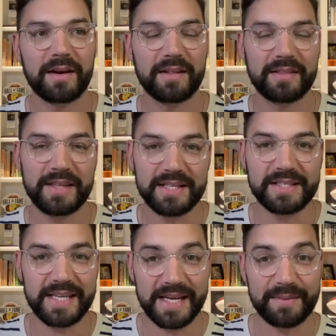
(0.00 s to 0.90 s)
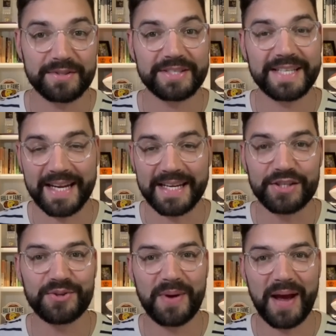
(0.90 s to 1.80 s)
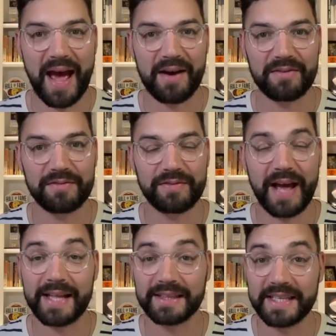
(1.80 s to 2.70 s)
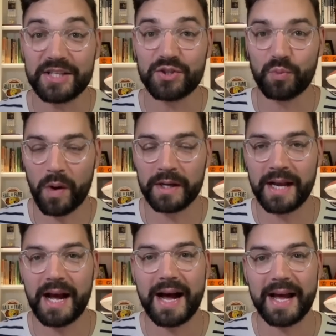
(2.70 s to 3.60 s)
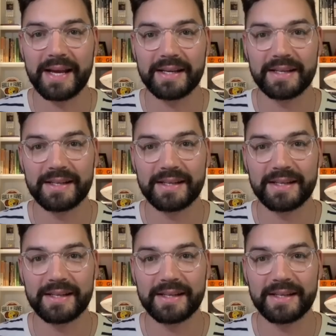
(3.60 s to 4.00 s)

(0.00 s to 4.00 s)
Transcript: These teams tended to have at least one guy